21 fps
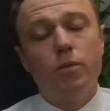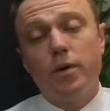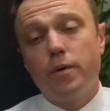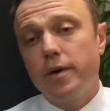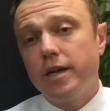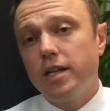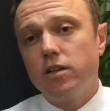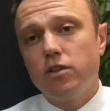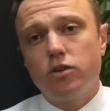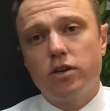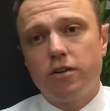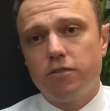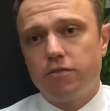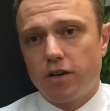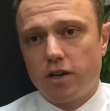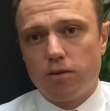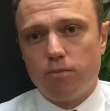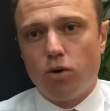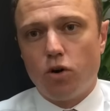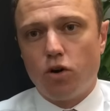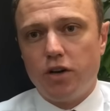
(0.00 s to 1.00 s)
we're really looking for
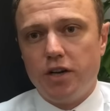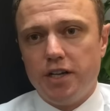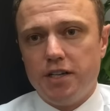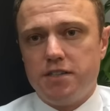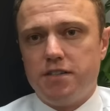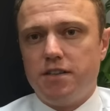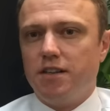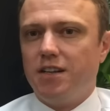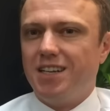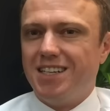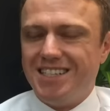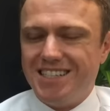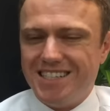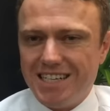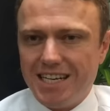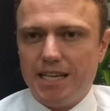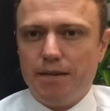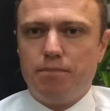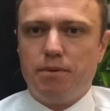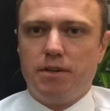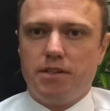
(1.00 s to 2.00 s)
commodities that are
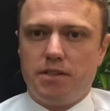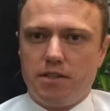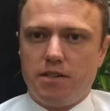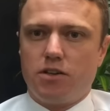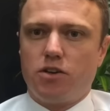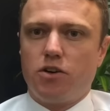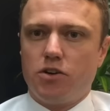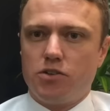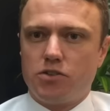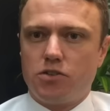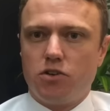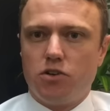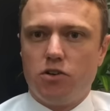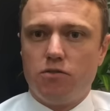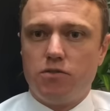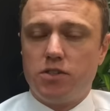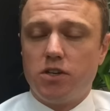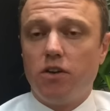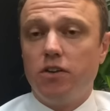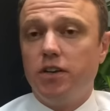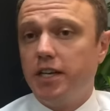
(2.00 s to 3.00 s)
deep into the cost curve.
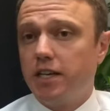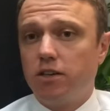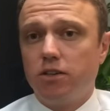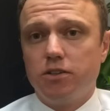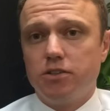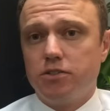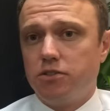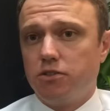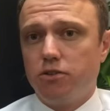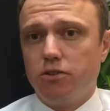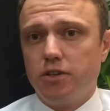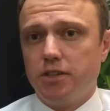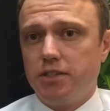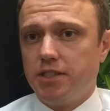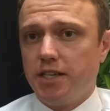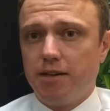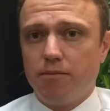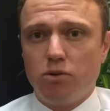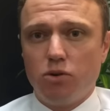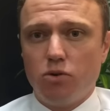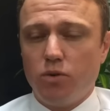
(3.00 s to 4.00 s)
So nickel is a good
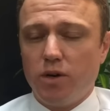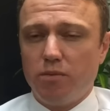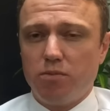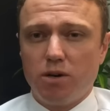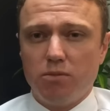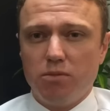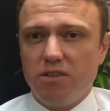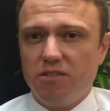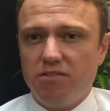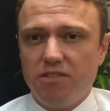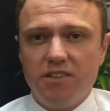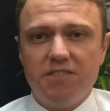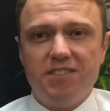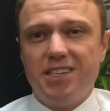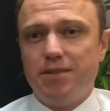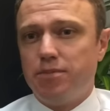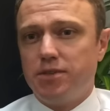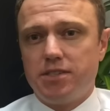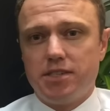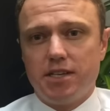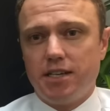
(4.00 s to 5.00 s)
example where probably fifty
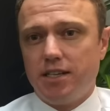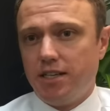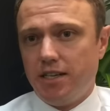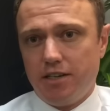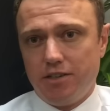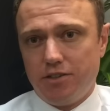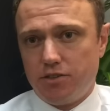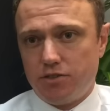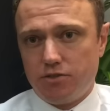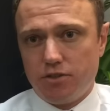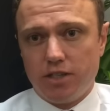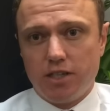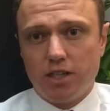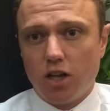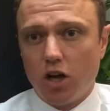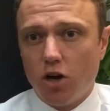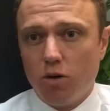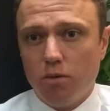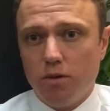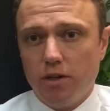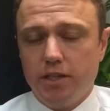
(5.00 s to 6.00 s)
percent of the industry
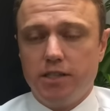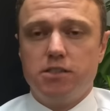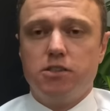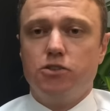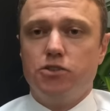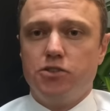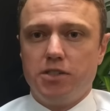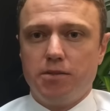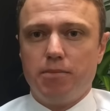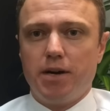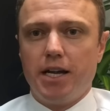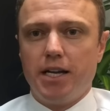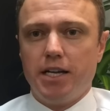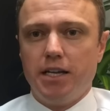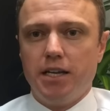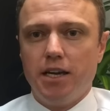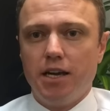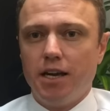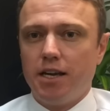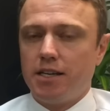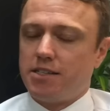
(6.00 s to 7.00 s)
globally is losing money.
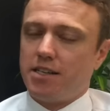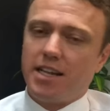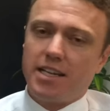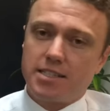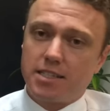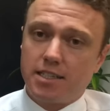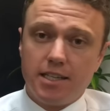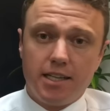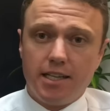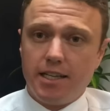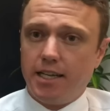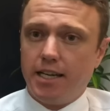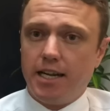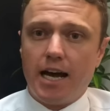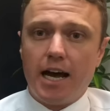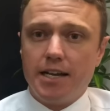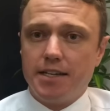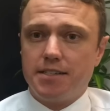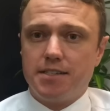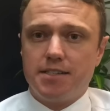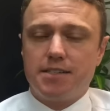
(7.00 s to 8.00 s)
So that's clearly an
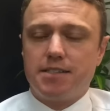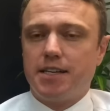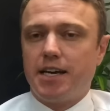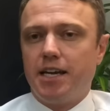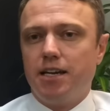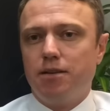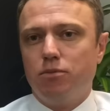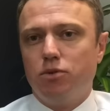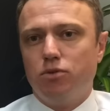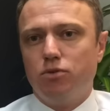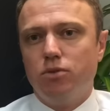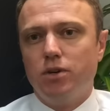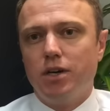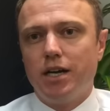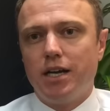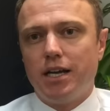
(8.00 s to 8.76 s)
unsustainable